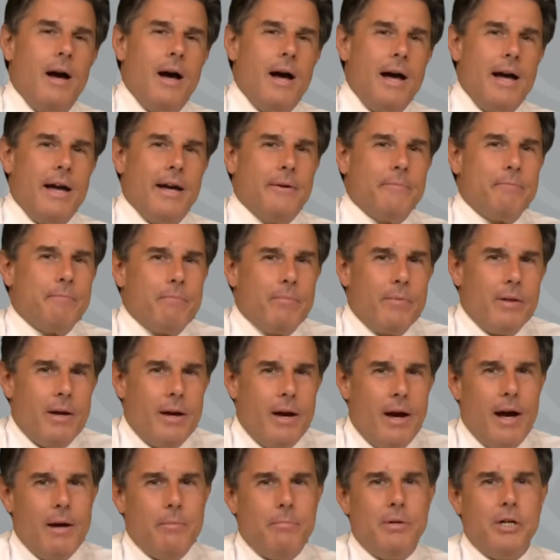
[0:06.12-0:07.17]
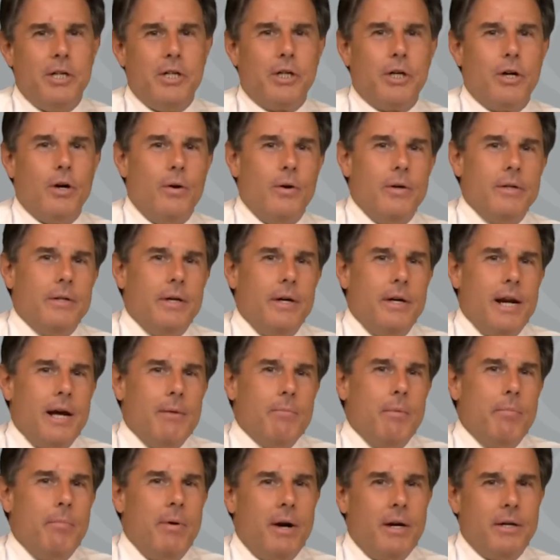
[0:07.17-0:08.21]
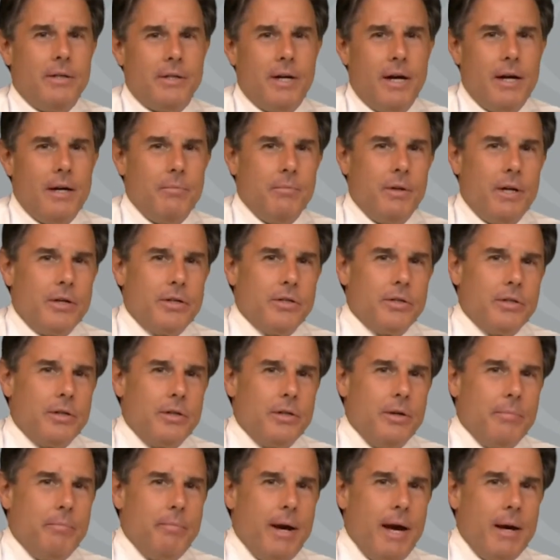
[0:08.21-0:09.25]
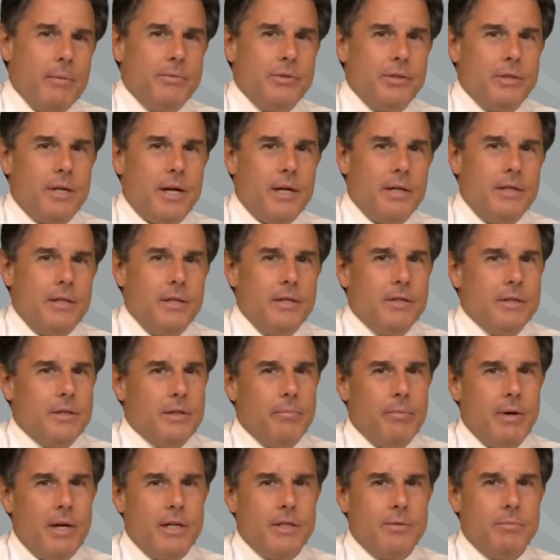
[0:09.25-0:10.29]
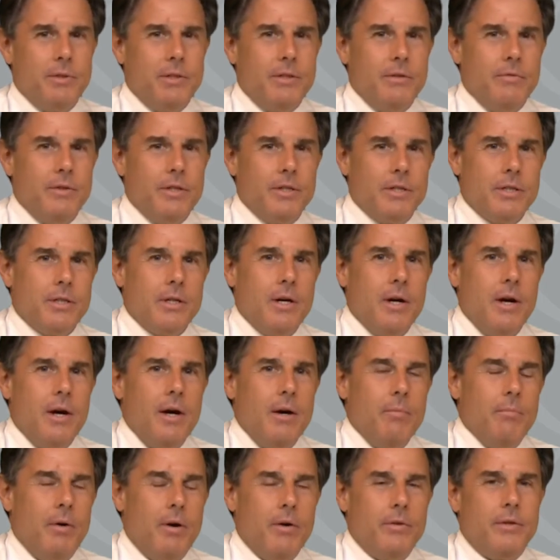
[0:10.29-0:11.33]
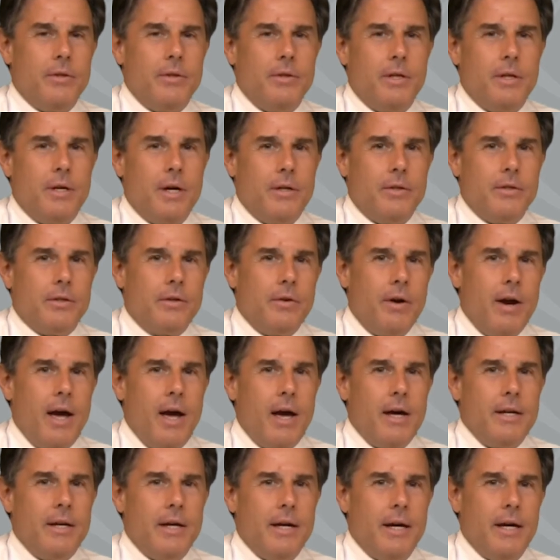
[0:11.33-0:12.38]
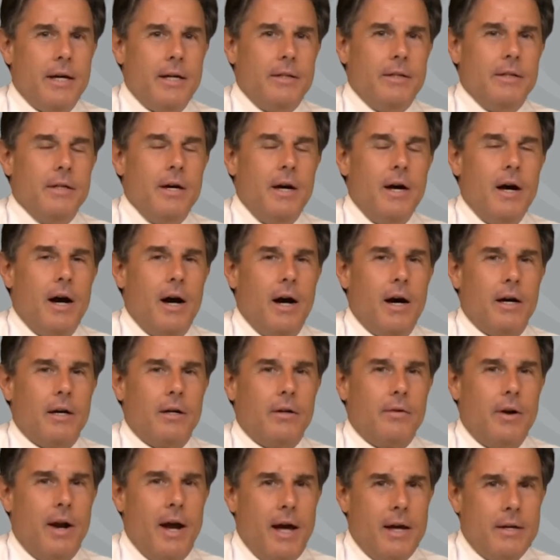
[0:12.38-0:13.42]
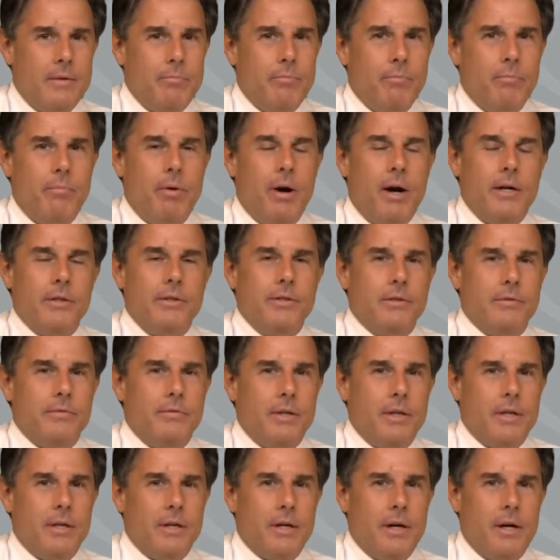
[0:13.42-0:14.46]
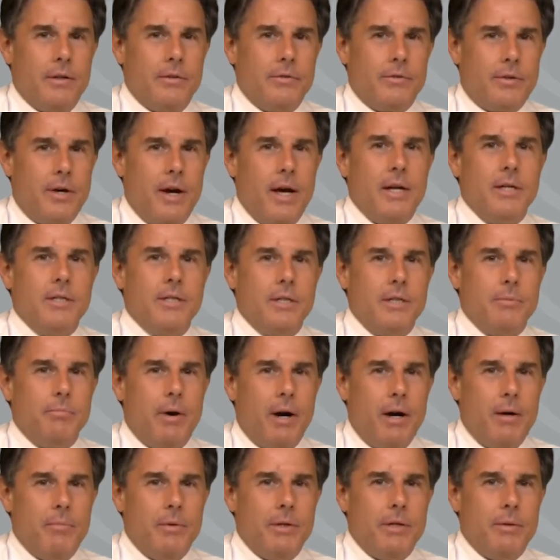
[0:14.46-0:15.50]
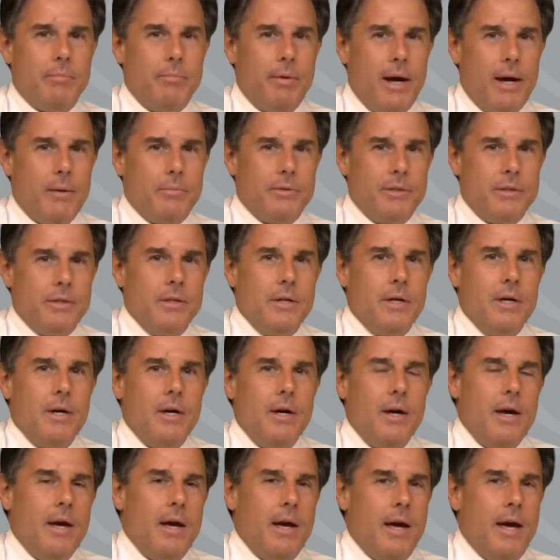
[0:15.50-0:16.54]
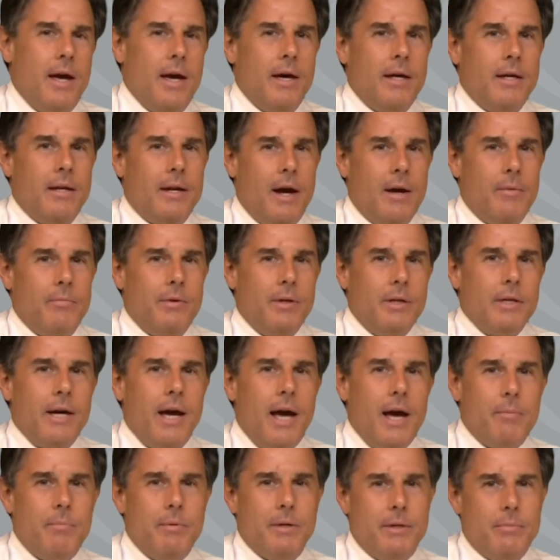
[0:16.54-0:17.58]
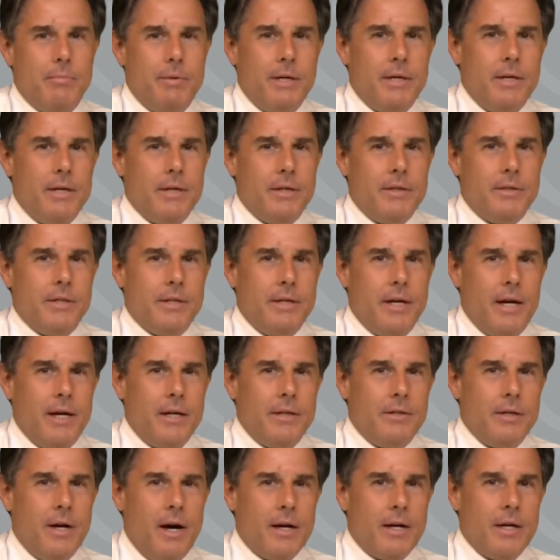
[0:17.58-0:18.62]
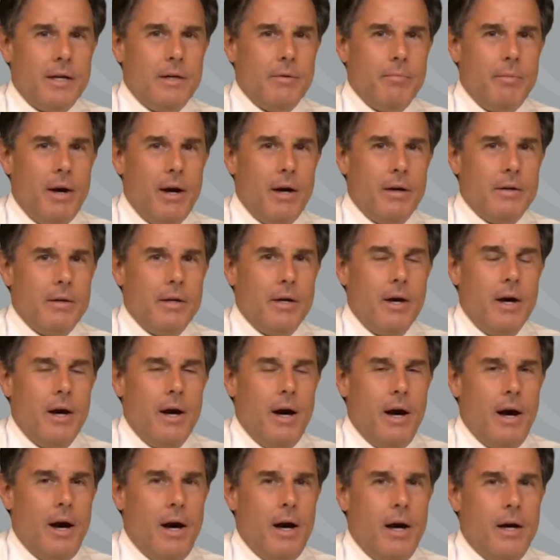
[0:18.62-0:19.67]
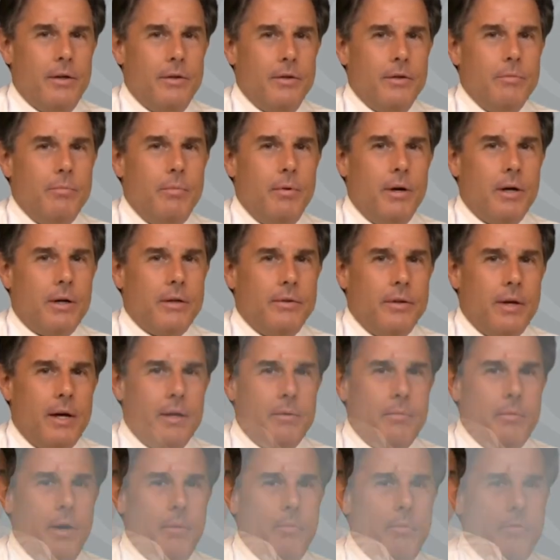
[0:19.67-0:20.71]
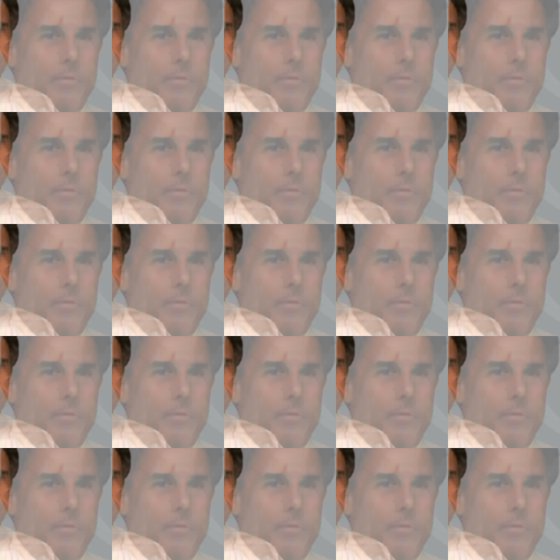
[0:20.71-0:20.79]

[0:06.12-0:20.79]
Hi, I'm Peter Cohan, and I'm a part time lecturer at Babson. I teach in the management division, both in the undergrad and uh, grad parts of the uh, strategy department at Babson. And I'm really happy to be here today talking about uh, a new book that uh,